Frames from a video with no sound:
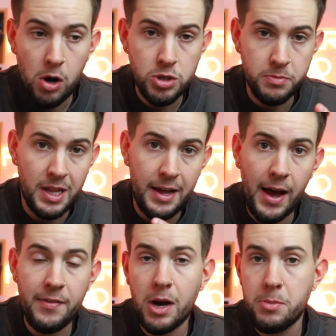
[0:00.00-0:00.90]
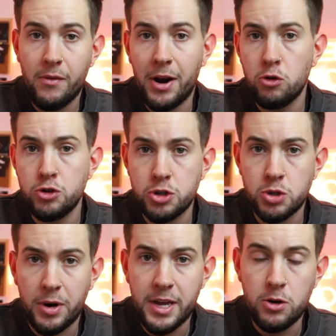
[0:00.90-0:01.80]
something like that, they'll be around
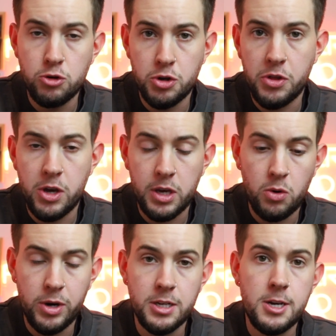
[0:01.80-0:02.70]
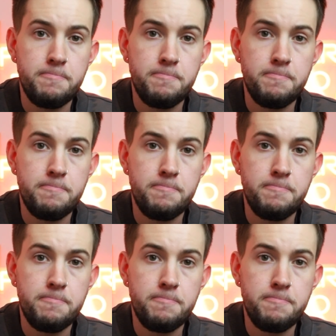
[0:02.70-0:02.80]
120, 130 quid.